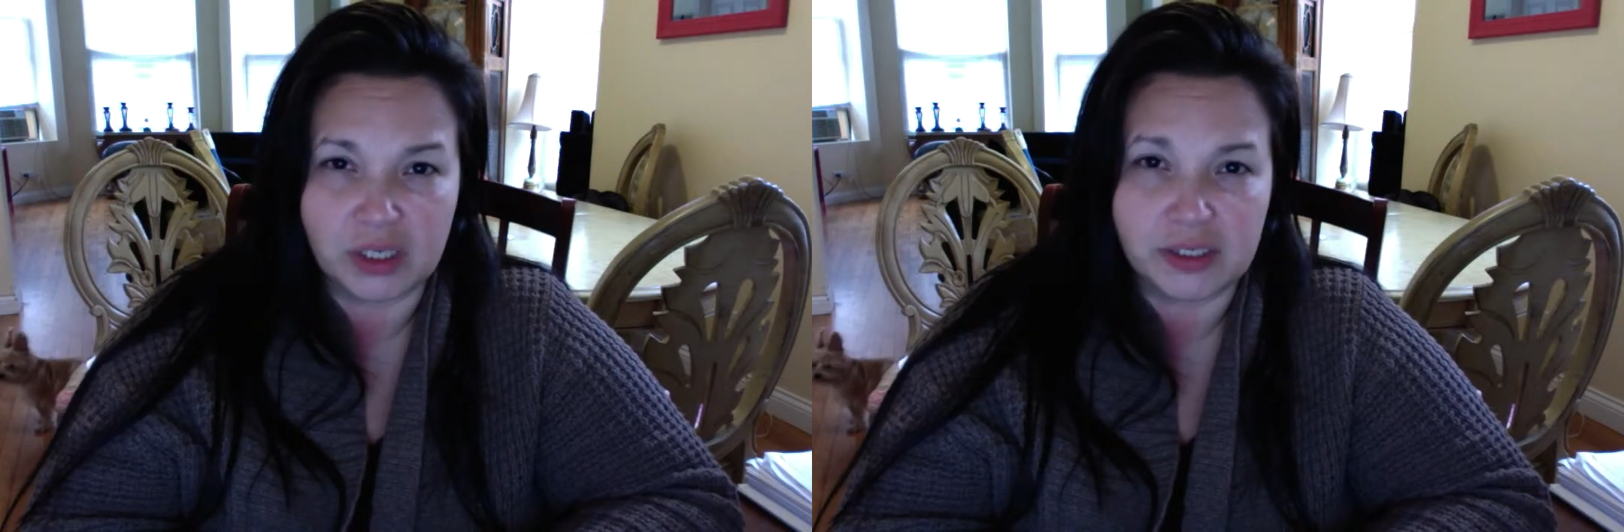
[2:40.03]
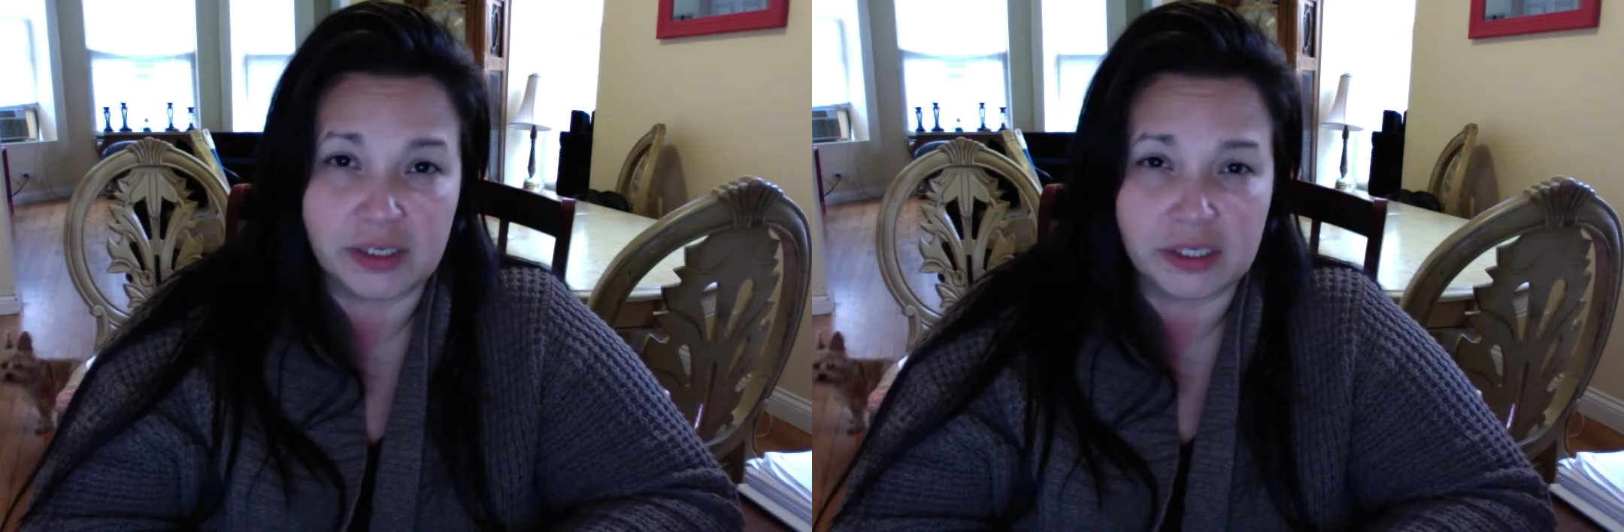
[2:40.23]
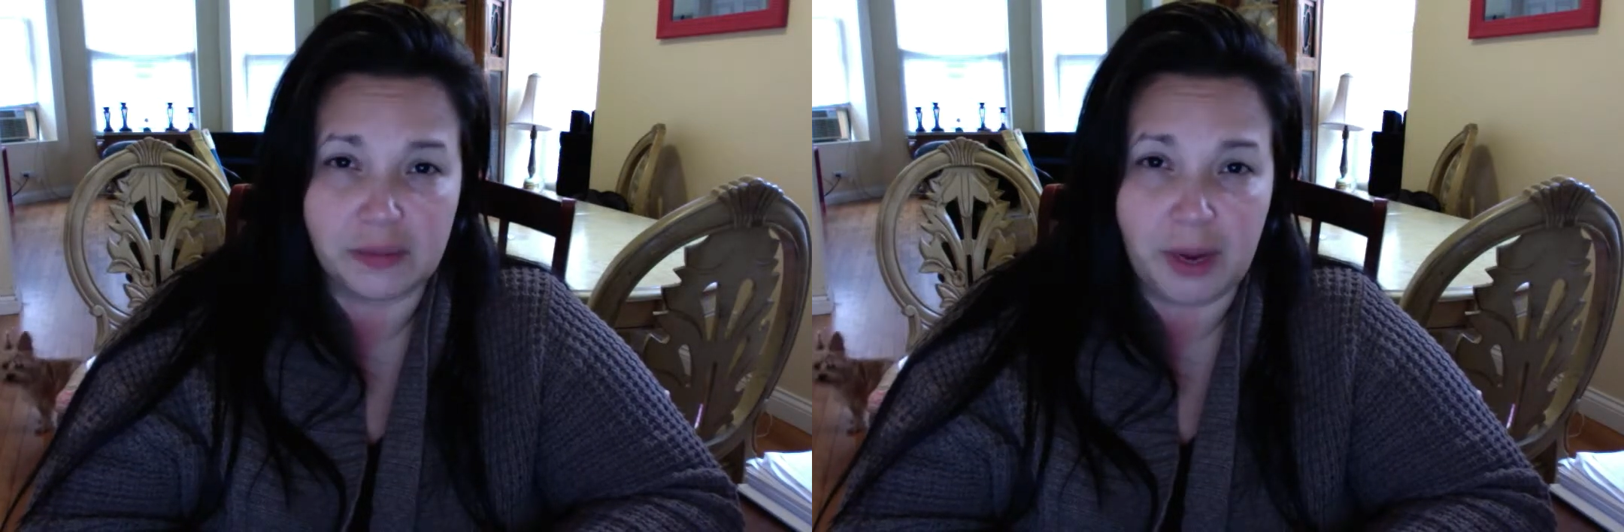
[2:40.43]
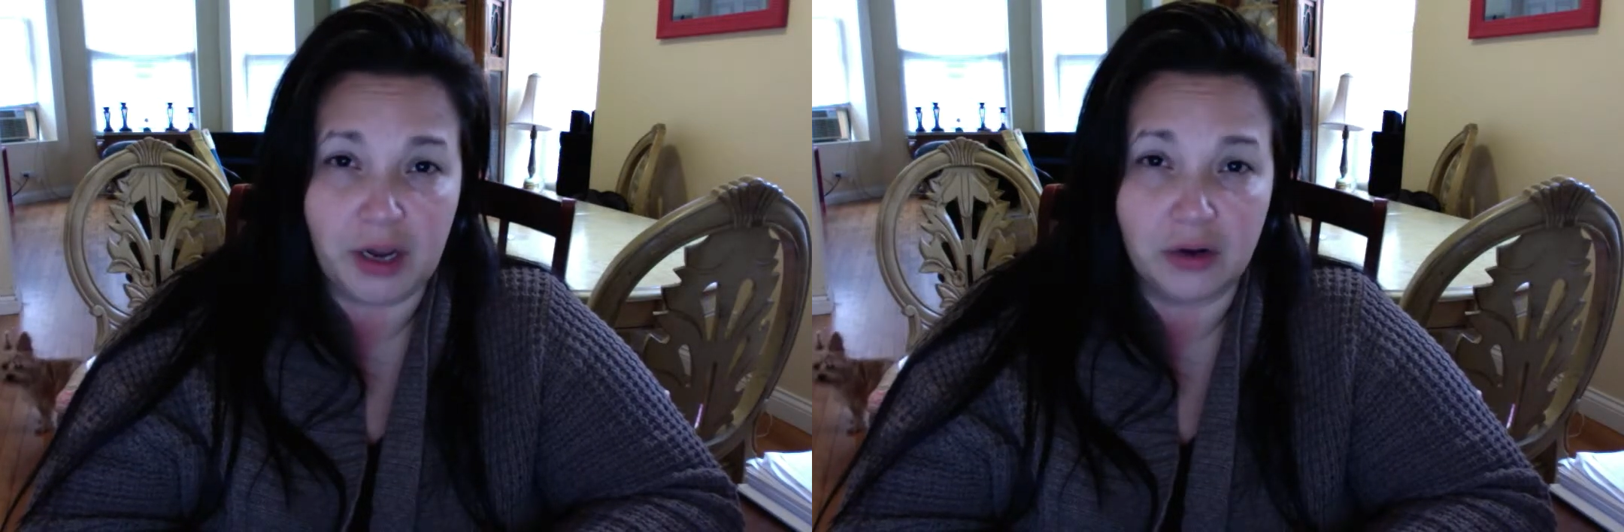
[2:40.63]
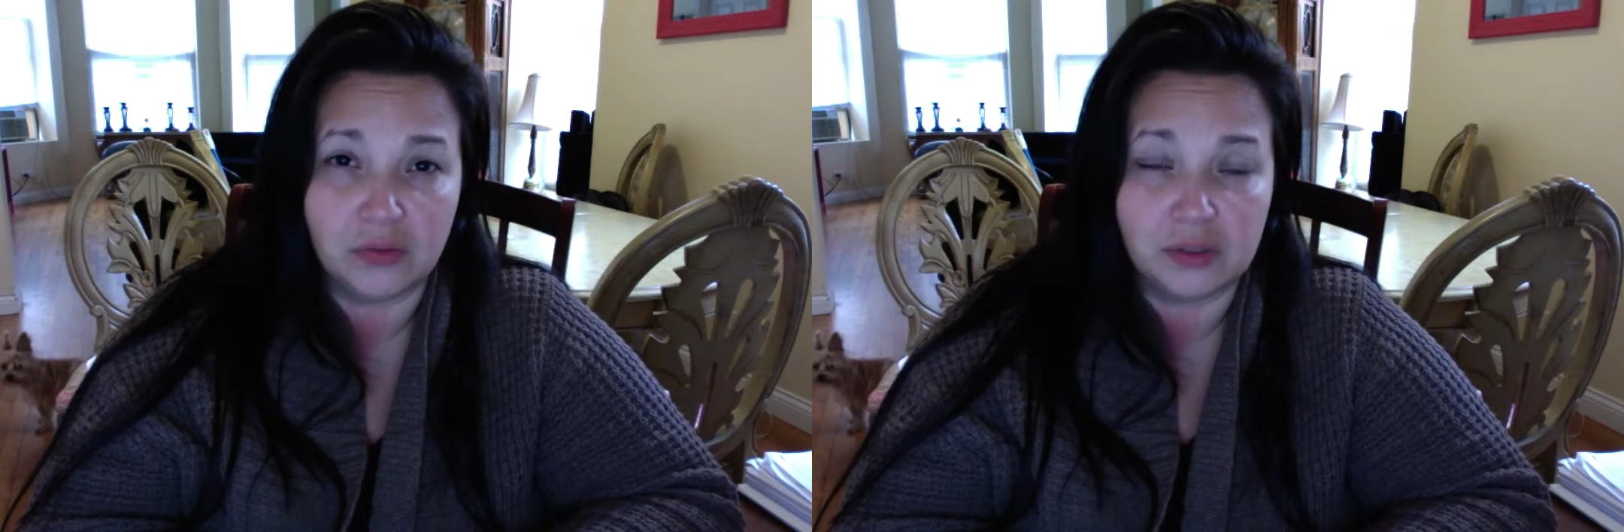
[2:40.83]
to 60
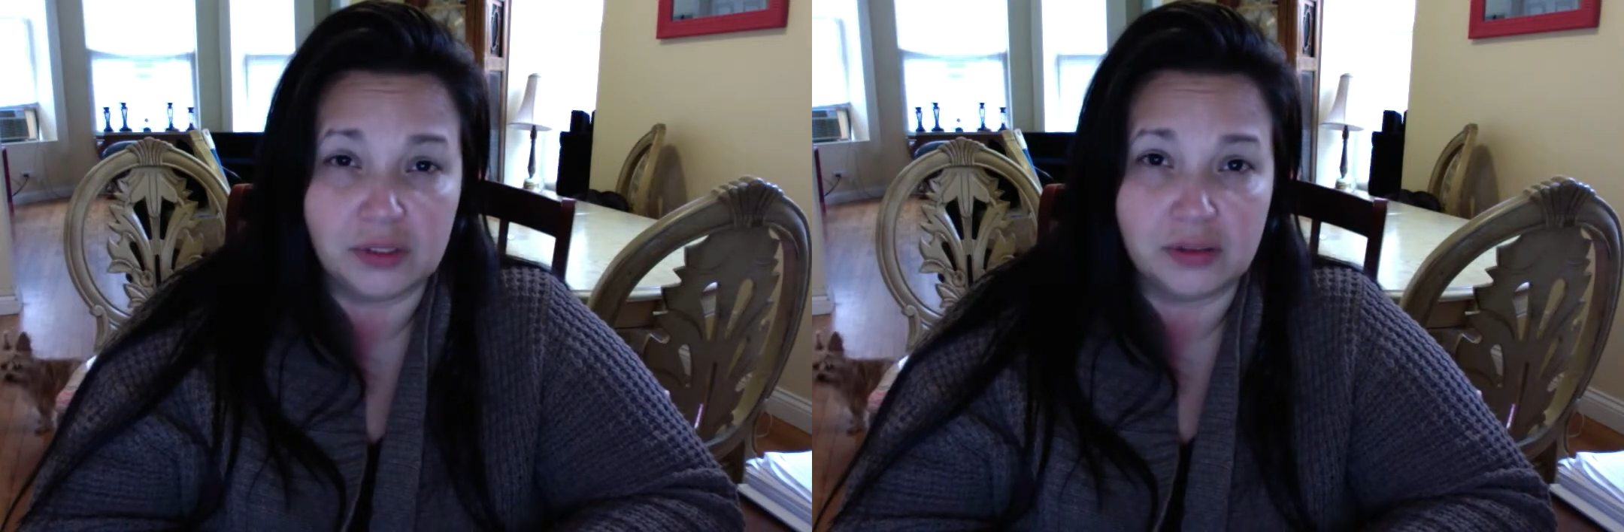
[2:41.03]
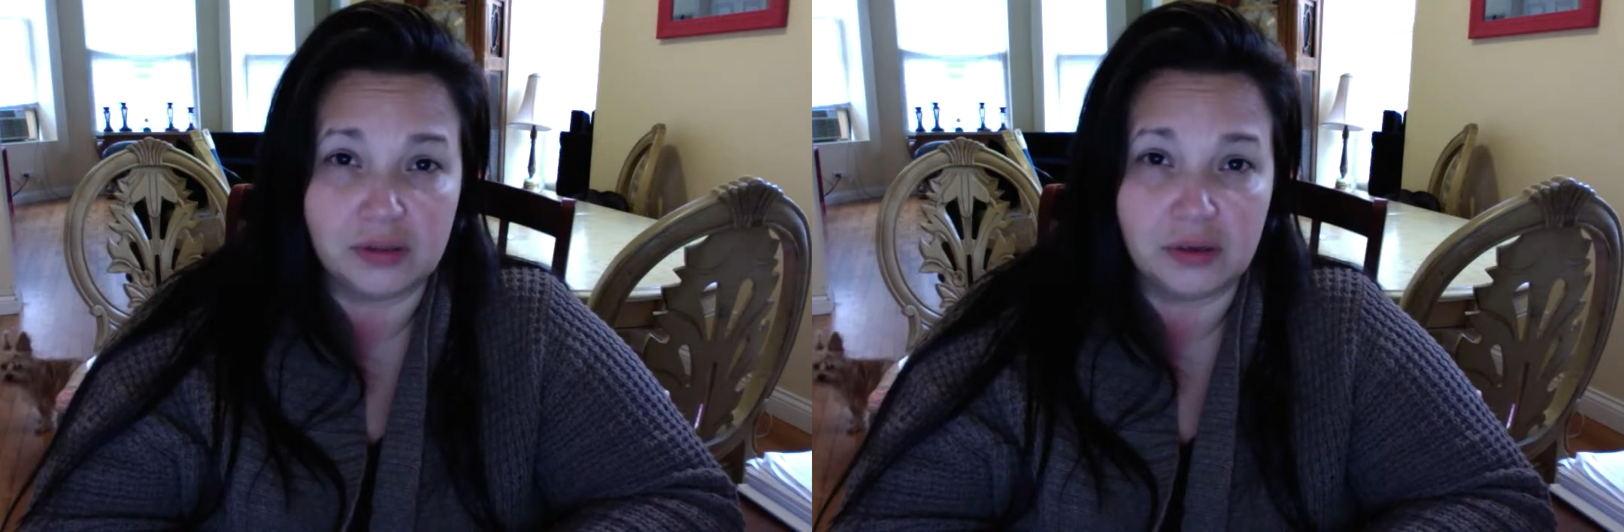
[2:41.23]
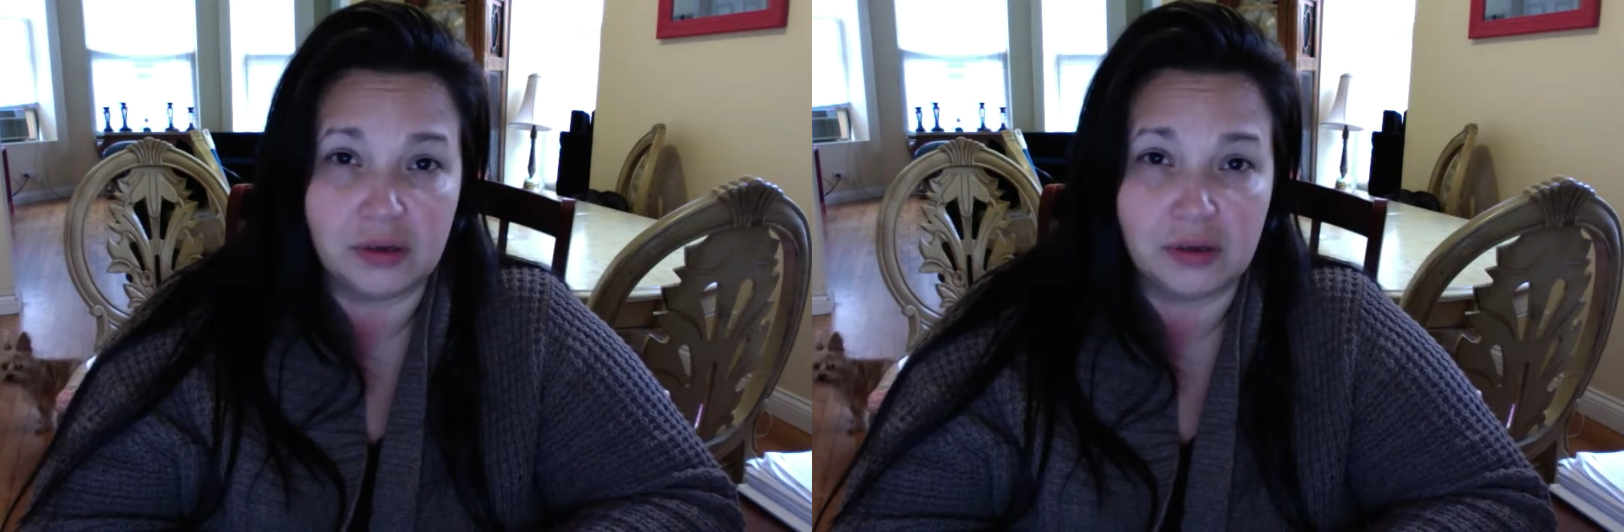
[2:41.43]
pounds